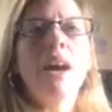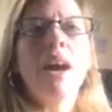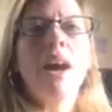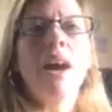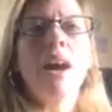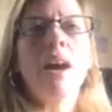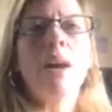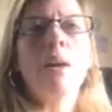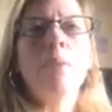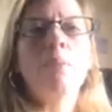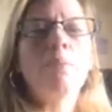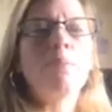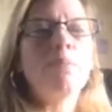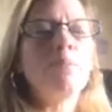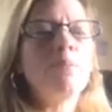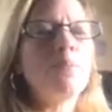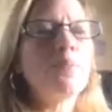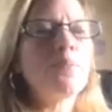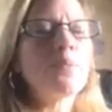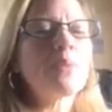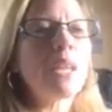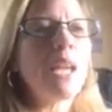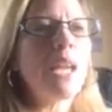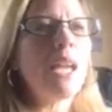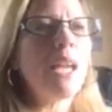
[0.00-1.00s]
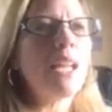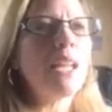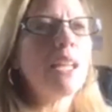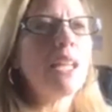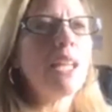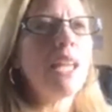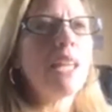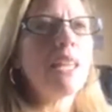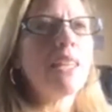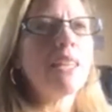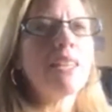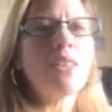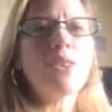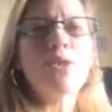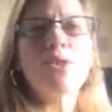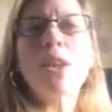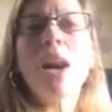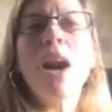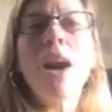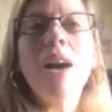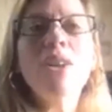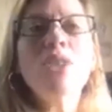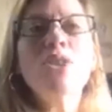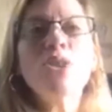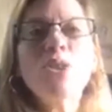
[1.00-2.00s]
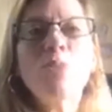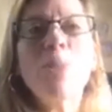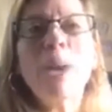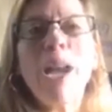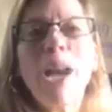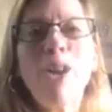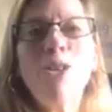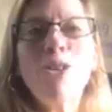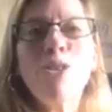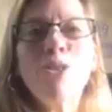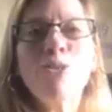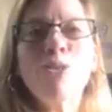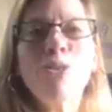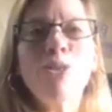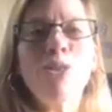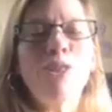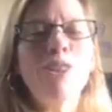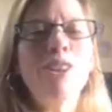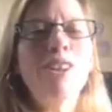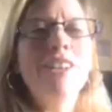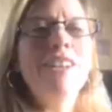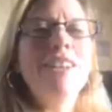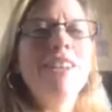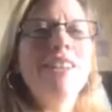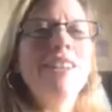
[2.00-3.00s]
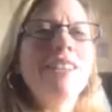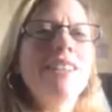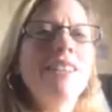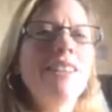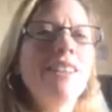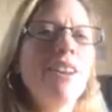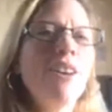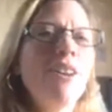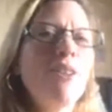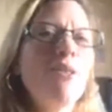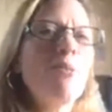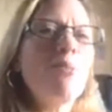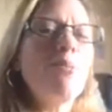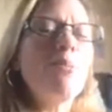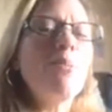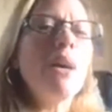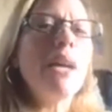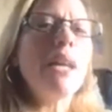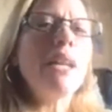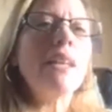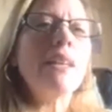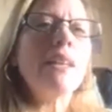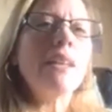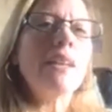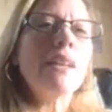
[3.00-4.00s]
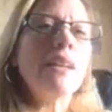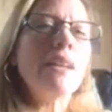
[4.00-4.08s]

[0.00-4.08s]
And those hugs are powerful, you know, but